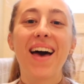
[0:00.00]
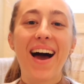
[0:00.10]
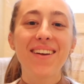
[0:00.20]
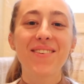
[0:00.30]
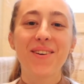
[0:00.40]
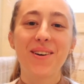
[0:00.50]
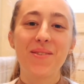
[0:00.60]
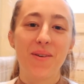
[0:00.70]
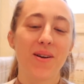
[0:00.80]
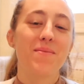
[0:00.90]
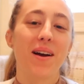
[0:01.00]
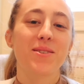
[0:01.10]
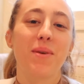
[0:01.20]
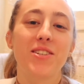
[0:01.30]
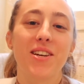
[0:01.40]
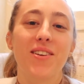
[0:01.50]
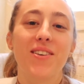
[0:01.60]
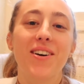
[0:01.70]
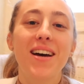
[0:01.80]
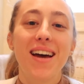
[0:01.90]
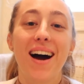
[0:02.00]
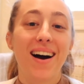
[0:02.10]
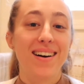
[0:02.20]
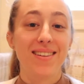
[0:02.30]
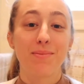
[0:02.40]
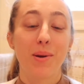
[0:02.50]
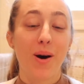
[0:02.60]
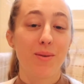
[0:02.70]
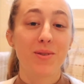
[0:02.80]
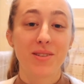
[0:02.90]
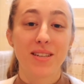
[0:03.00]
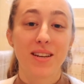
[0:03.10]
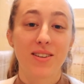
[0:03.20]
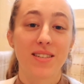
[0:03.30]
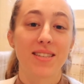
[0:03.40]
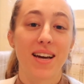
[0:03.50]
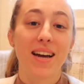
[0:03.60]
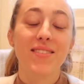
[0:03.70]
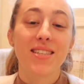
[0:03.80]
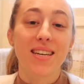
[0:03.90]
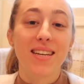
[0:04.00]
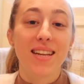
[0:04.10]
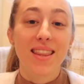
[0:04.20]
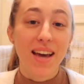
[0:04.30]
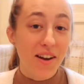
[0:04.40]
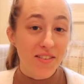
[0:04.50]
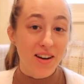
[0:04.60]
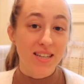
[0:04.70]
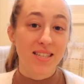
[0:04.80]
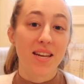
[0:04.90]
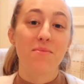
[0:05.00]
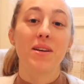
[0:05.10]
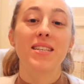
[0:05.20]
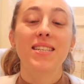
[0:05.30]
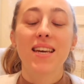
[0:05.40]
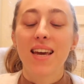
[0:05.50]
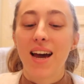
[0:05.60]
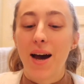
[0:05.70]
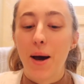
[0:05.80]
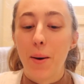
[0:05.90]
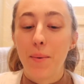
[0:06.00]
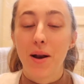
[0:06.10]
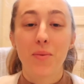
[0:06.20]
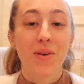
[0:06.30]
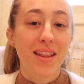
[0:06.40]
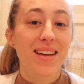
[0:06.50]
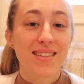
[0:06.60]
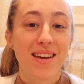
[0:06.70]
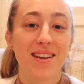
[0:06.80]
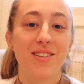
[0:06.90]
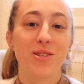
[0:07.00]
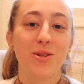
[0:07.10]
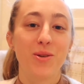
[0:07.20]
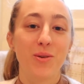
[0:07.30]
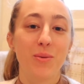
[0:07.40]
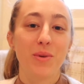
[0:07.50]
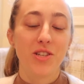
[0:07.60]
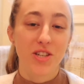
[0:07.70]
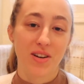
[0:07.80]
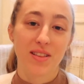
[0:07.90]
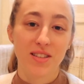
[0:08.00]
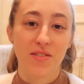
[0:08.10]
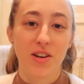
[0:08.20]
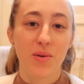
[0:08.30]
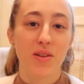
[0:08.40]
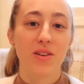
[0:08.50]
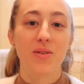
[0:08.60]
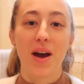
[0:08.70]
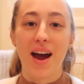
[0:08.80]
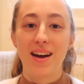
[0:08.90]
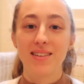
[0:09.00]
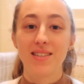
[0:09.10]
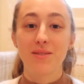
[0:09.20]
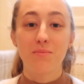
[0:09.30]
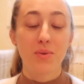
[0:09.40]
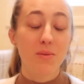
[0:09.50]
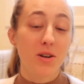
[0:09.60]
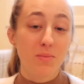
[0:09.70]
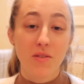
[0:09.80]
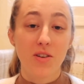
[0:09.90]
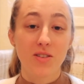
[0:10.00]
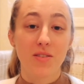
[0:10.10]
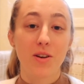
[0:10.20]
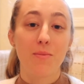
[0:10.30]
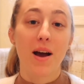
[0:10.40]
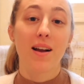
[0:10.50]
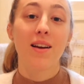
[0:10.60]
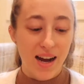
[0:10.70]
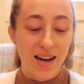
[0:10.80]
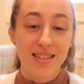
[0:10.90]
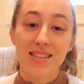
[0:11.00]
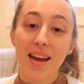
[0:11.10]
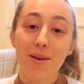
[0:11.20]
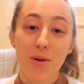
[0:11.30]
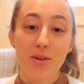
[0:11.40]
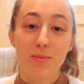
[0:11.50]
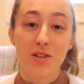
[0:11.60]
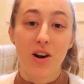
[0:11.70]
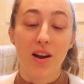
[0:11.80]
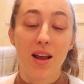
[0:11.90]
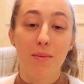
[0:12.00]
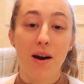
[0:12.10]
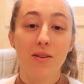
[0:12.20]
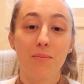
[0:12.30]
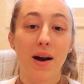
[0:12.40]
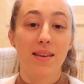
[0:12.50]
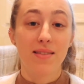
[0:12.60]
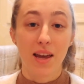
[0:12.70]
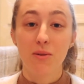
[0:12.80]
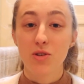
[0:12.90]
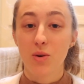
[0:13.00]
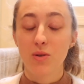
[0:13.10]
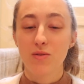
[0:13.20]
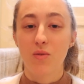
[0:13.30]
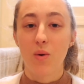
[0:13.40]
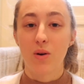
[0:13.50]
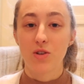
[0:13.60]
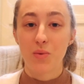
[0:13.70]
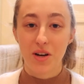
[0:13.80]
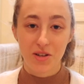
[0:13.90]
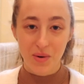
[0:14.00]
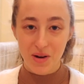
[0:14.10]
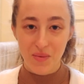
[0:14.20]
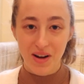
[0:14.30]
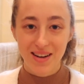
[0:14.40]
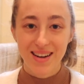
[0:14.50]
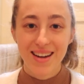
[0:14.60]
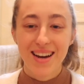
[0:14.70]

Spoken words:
Hi everyone, welcome back to my channel. It's been almost a year since I've said that very statement. And I'm really excited to be sharing this video with you as pretty much my first video back. Today I'm going to be talking about my language goals for 2021.